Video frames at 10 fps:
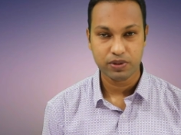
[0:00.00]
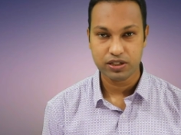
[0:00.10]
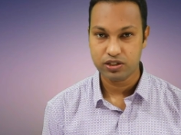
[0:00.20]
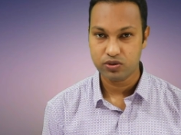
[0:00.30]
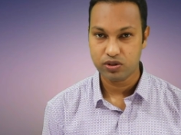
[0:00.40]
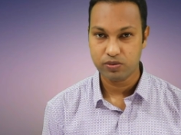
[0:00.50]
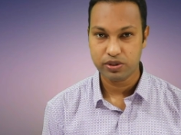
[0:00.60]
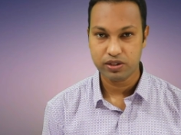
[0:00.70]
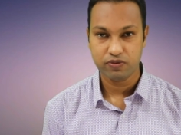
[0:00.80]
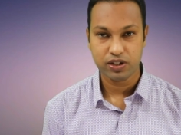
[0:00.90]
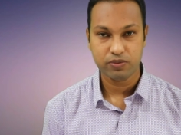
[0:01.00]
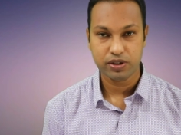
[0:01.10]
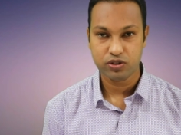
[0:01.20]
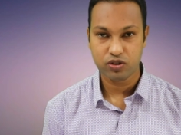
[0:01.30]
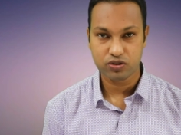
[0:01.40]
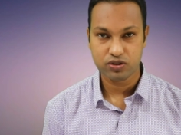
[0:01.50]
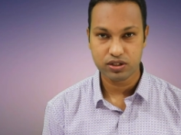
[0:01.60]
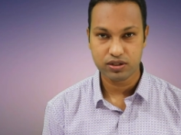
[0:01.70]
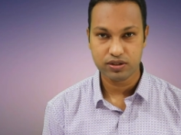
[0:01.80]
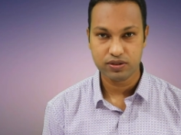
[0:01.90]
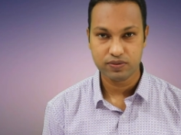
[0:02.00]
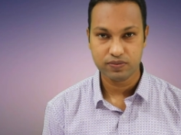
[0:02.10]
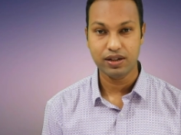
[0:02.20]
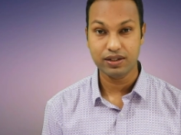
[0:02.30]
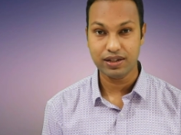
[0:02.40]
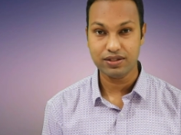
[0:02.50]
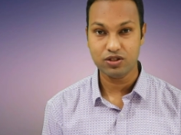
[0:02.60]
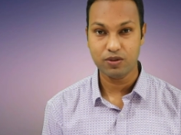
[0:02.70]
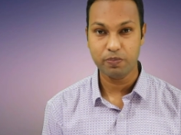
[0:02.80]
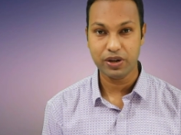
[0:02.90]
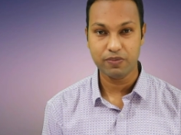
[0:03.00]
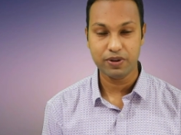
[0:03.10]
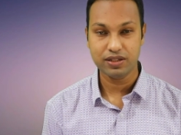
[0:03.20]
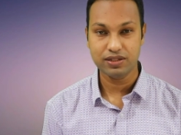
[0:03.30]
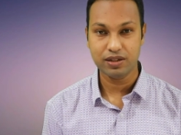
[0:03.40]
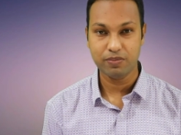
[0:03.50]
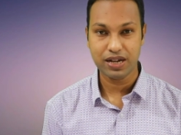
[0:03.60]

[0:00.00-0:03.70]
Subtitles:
patient will be very, very toxic. In case of parapharyngeal